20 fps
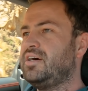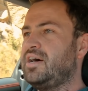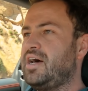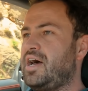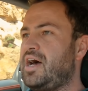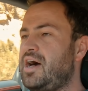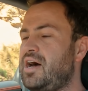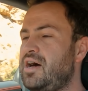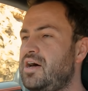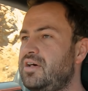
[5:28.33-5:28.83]

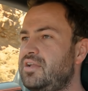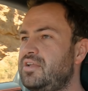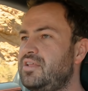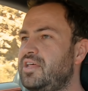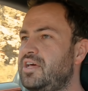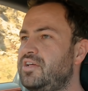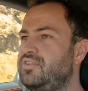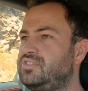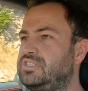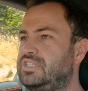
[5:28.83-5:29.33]
How do
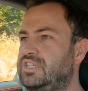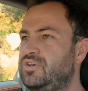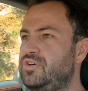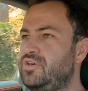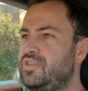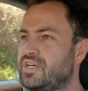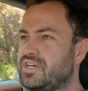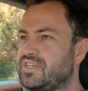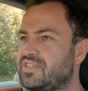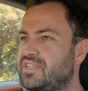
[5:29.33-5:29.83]
they
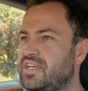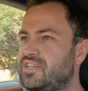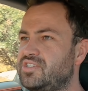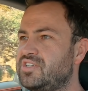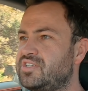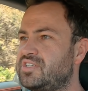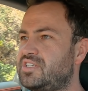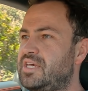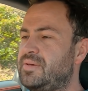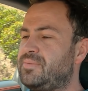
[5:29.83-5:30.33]
do this? They
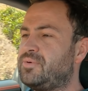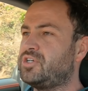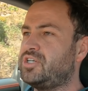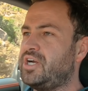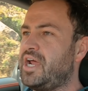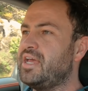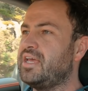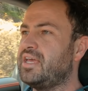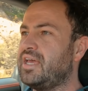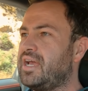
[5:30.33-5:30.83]
just keep
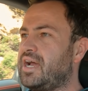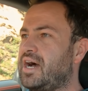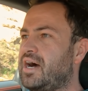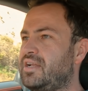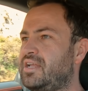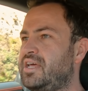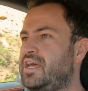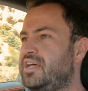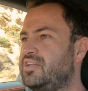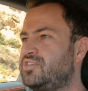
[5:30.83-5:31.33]
cranking
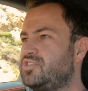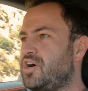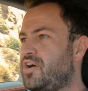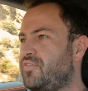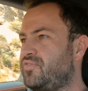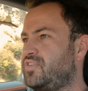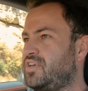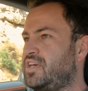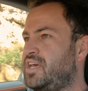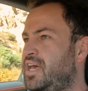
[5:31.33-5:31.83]
out hit
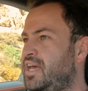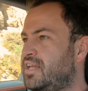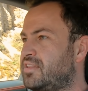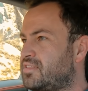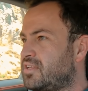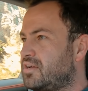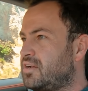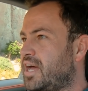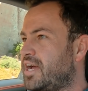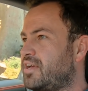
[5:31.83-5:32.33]
after hit.
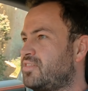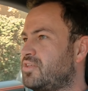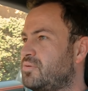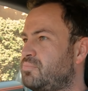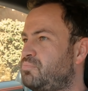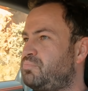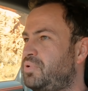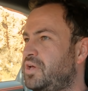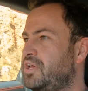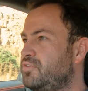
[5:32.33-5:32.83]
They're like the
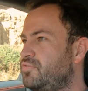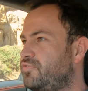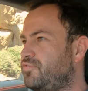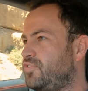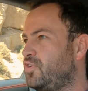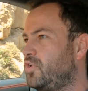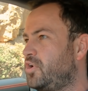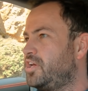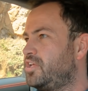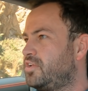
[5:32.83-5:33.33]
Pink
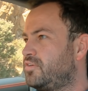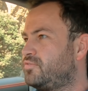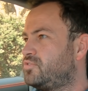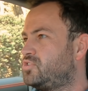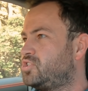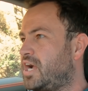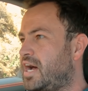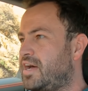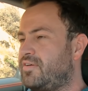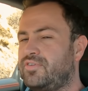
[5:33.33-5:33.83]
Floyd of
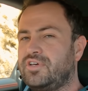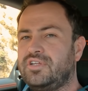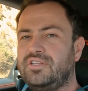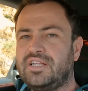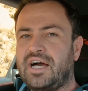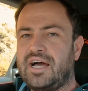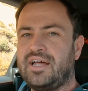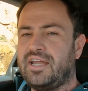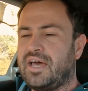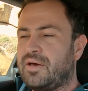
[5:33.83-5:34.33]
driving
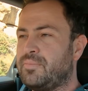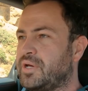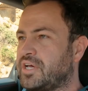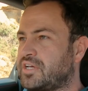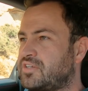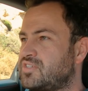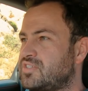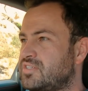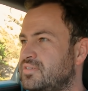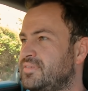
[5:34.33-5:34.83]

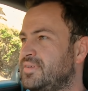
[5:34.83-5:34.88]
dynamics.